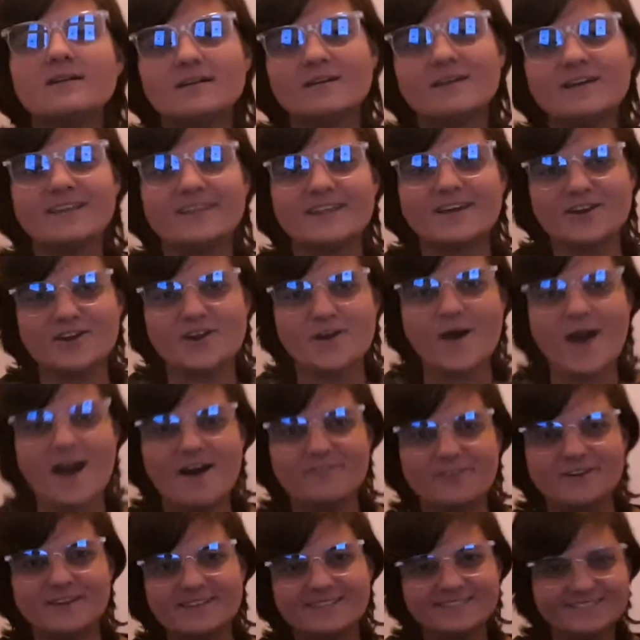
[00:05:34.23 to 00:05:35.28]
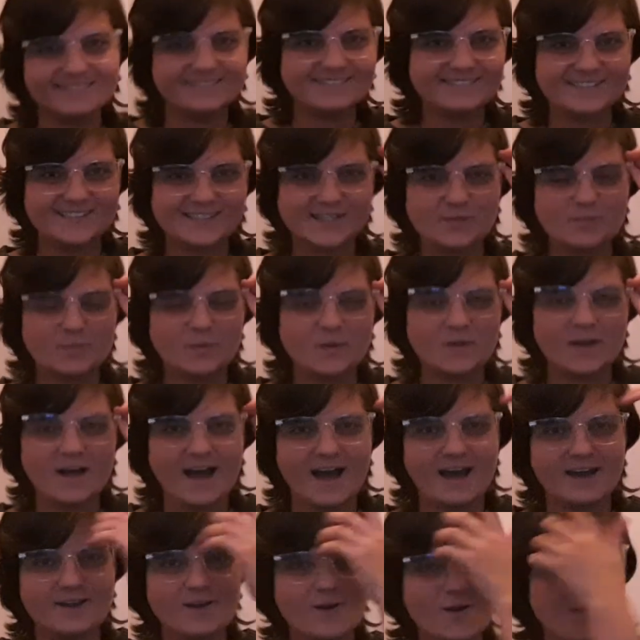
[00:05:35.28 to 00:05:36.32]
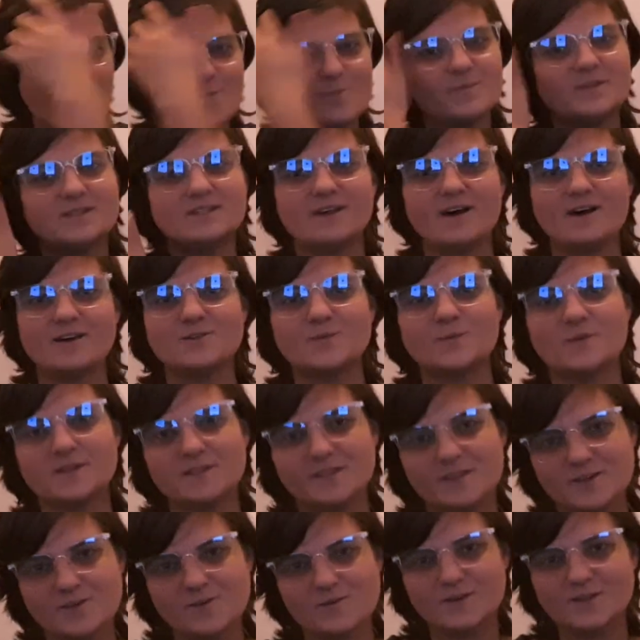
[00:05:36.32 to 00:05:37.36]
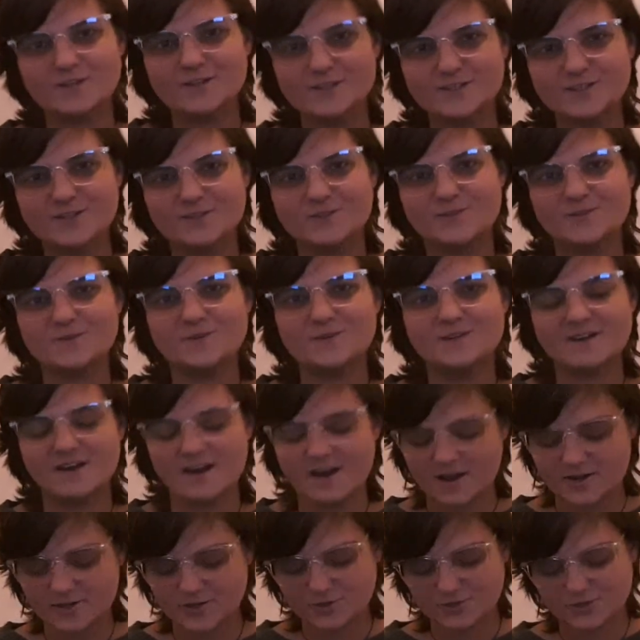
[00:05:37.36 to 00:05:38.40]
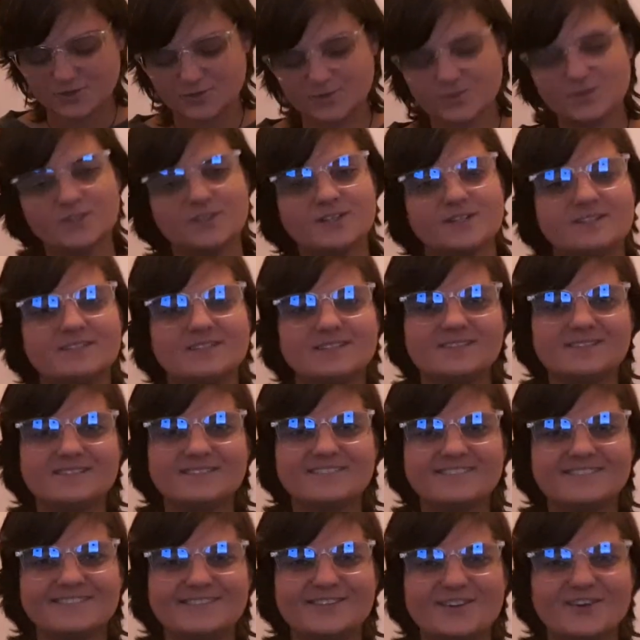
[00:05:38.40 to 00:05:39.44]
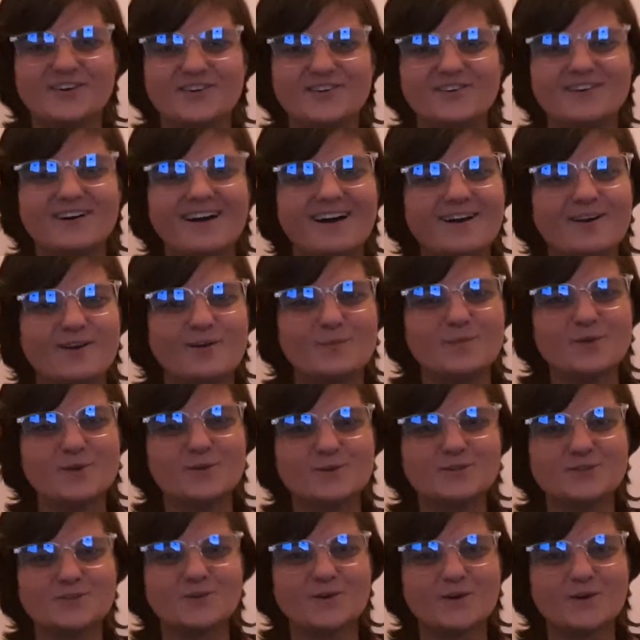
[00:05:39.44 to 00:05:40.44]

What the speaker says: And there you have it. Simple at-home massage work that you can do on your shoulders. So I hope you enjoy.